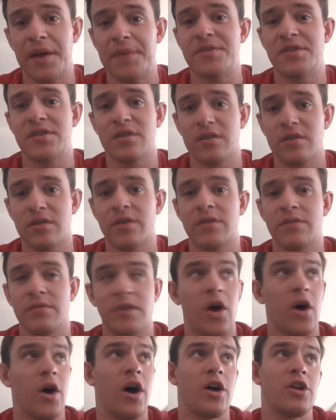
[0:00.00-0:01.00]
absolutely.
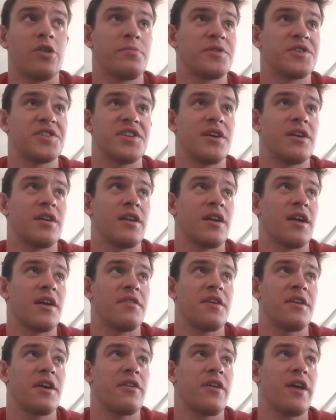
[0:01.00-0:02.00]
No, hundred yeah. percent. And I
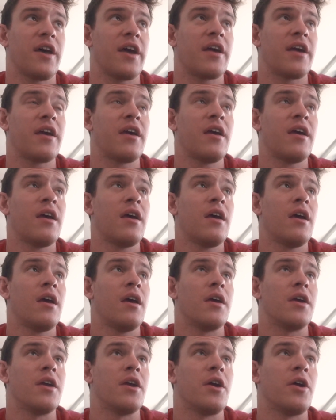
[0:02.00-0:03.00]
think like,
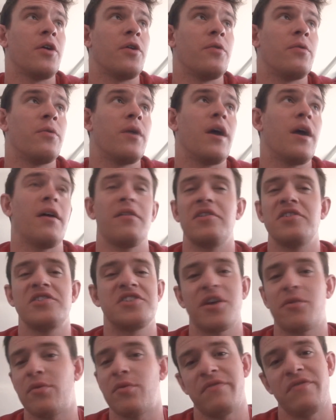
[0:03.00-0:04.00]
you know, at least
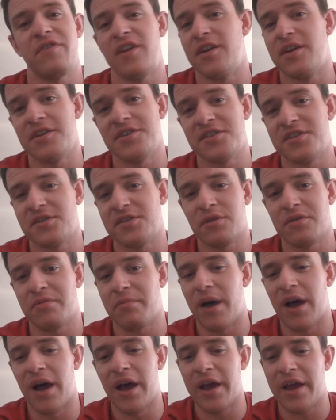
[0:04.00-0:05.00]
like with fitness and with
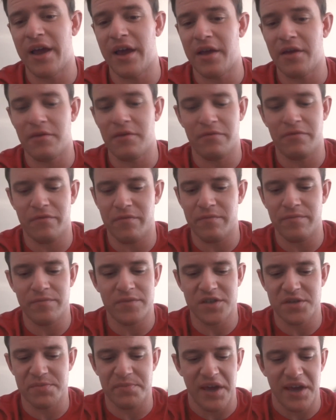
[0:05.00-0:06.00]
my kind of
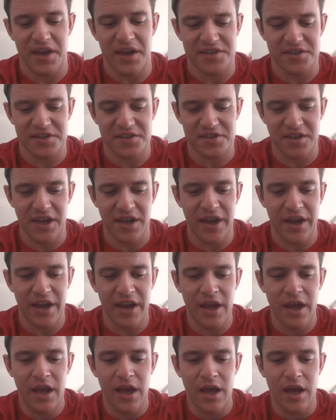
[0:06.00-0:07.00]
space, it's like
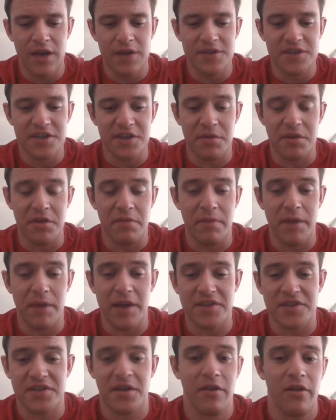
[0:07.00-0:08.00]
some of the
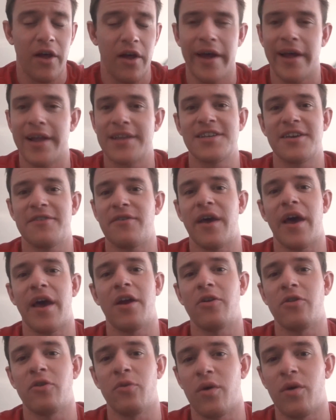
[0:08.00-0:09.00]
best clients I've had
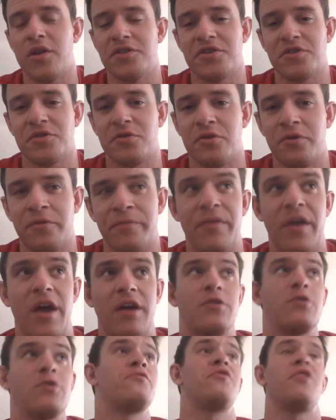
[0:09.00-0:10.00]
are the ones who I
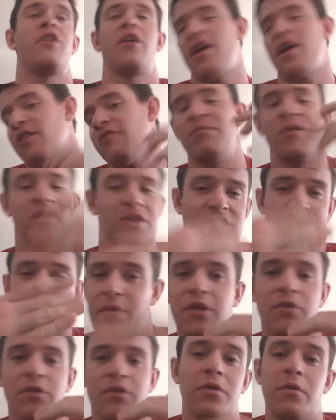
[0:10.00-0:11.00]
do feel like I've built up
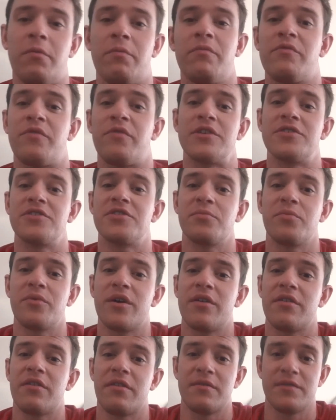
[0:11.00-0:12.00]
like a real friendship
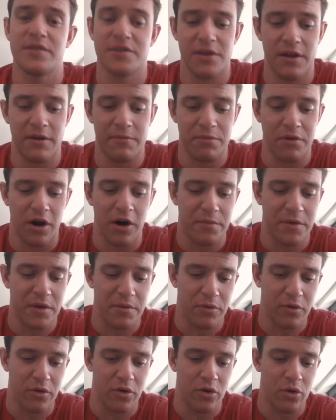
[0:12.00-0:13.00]
with, and, and are
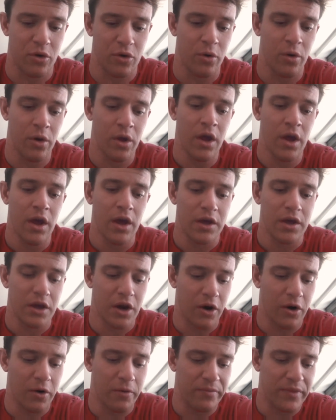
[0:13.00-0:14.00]
people who, you
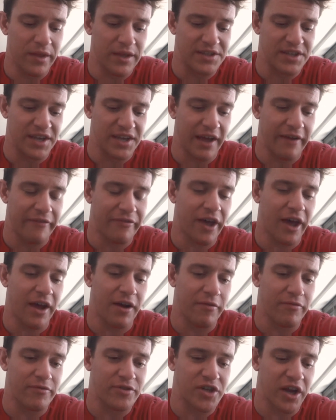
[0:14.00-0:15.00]
know, it's like I've kind
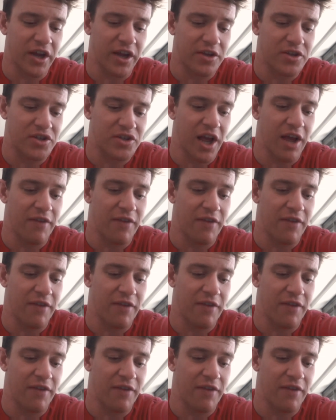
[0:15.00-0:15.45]
of changed.